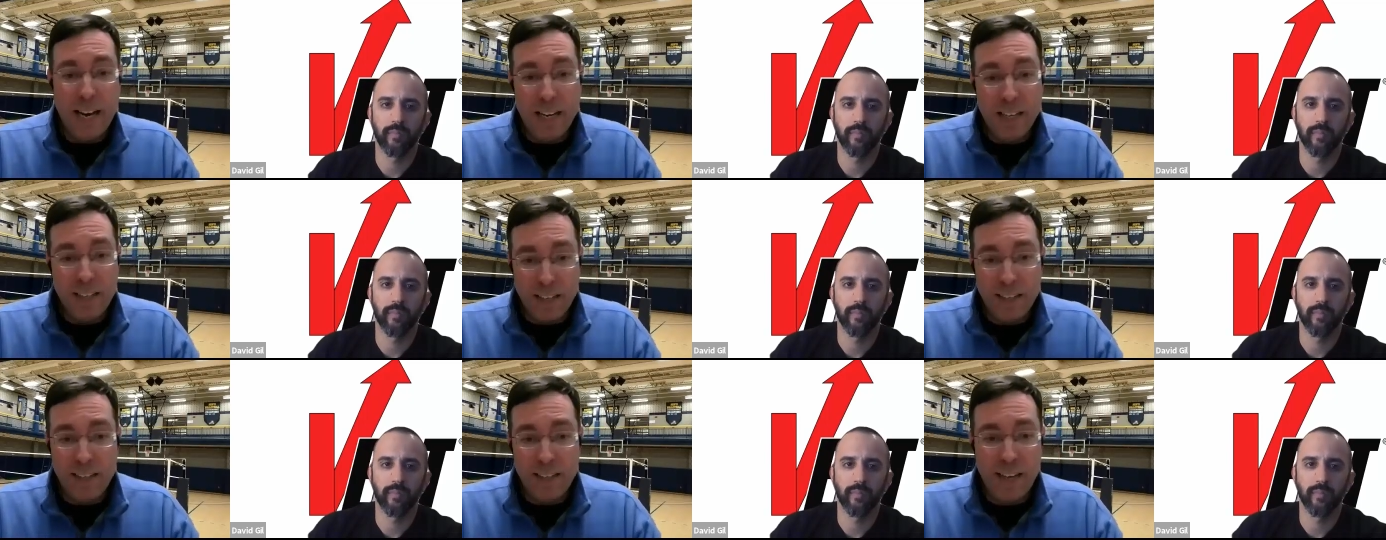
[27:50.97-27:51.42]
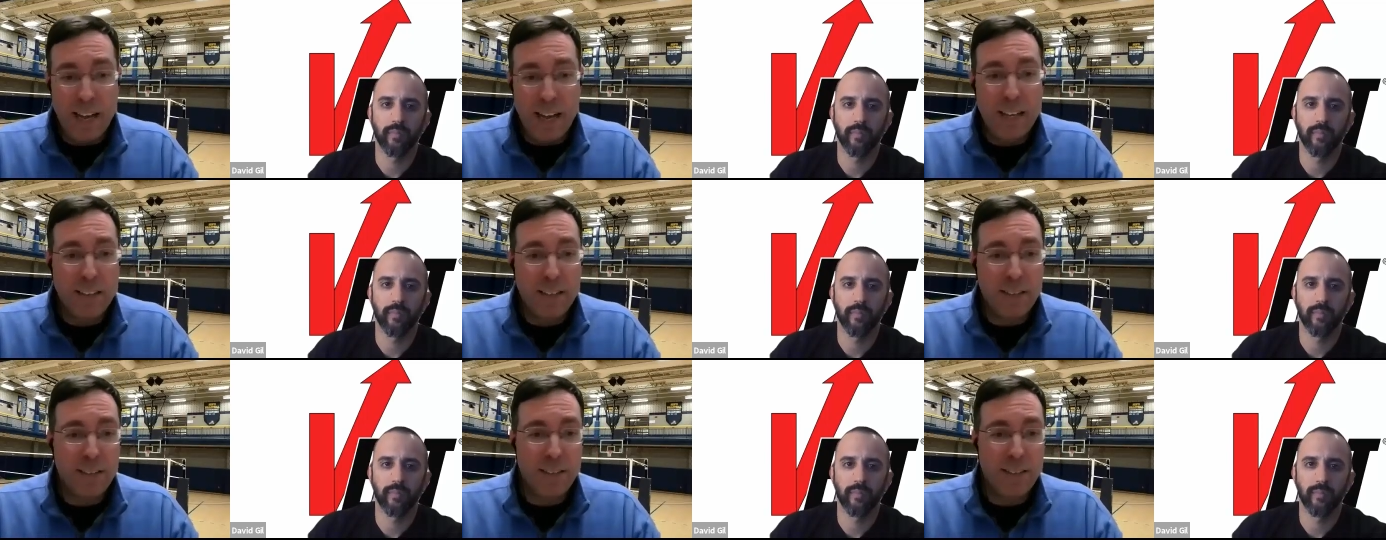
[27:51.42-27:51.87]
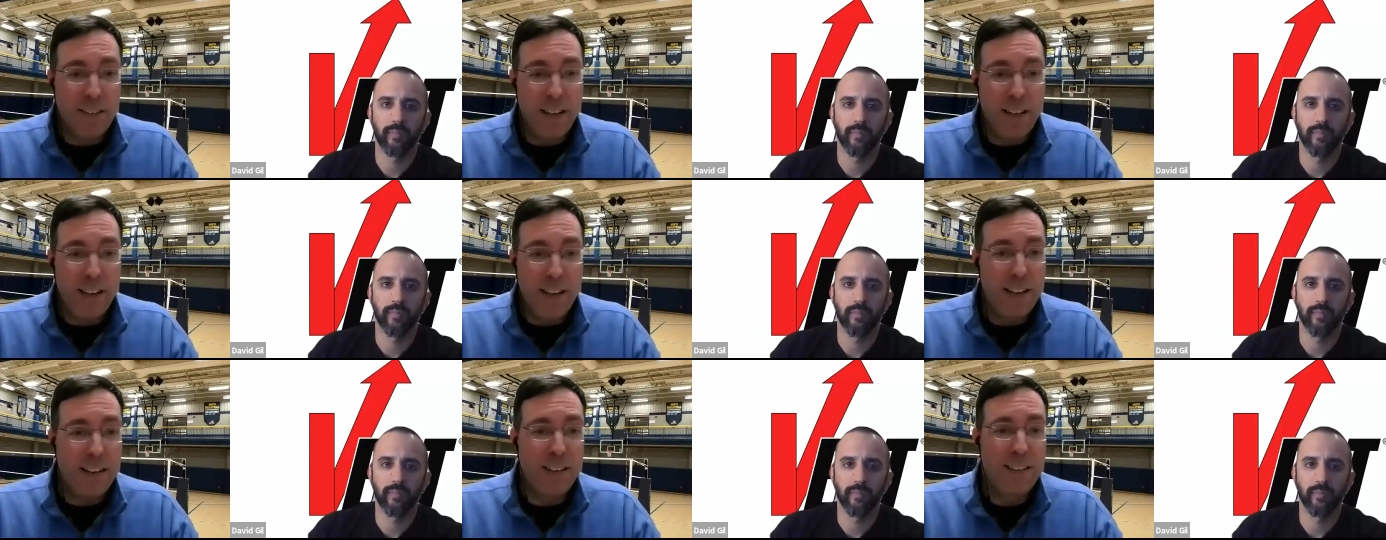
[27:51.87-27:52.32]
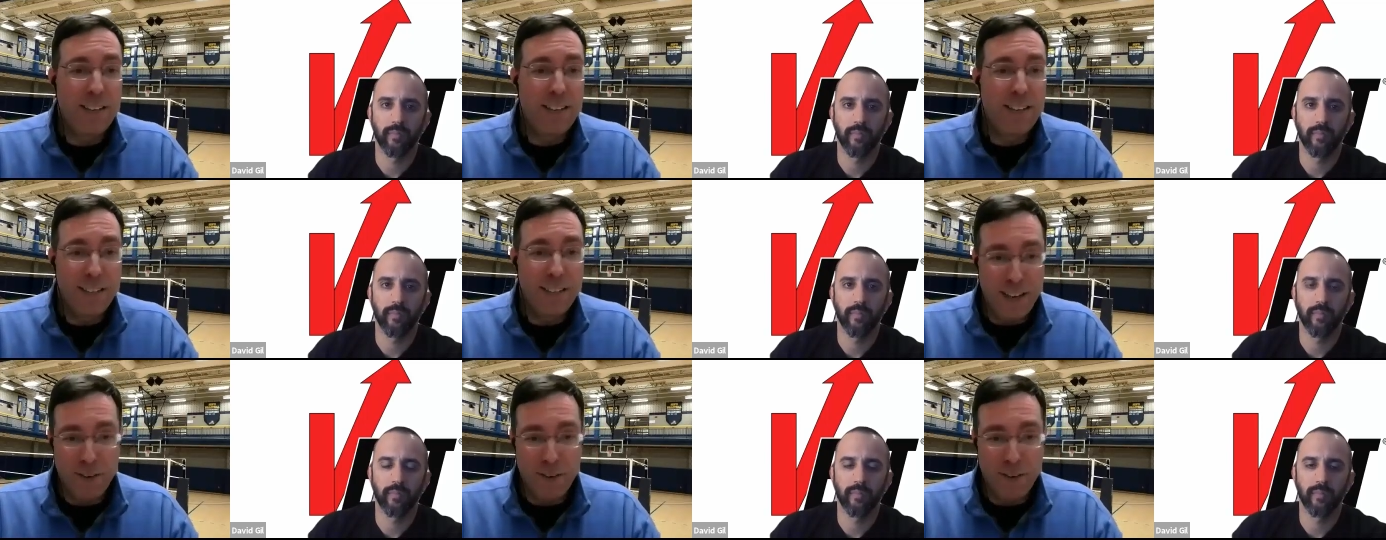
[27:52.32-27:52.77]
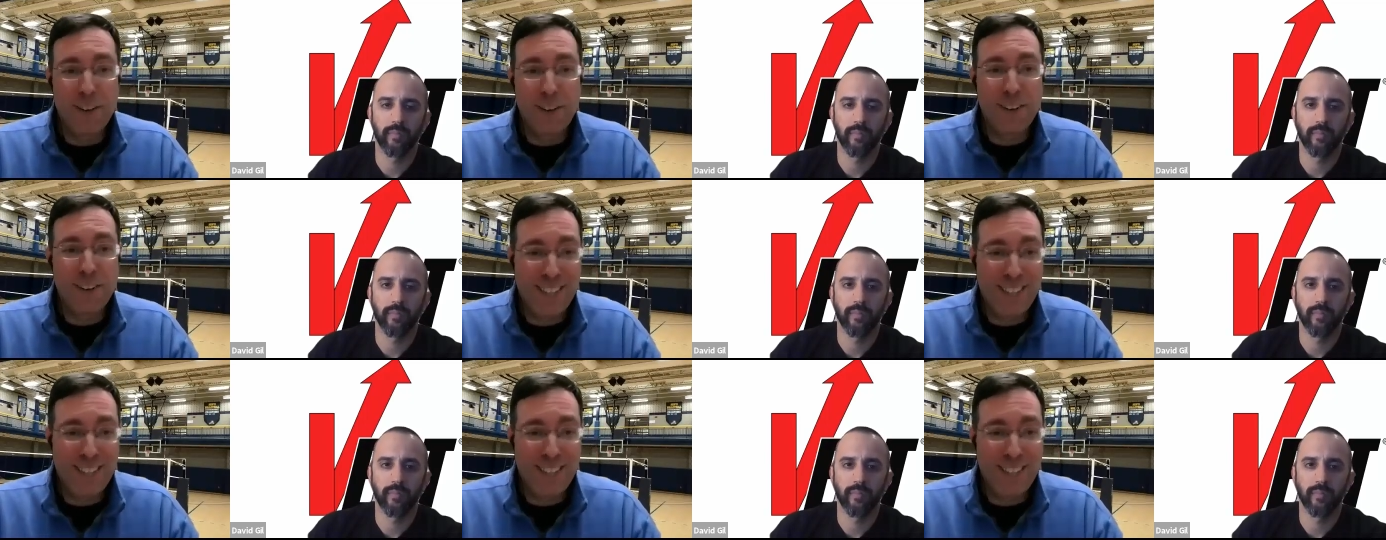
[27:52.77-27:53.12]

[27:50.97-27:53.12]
Speaker 1: and it's intense and they're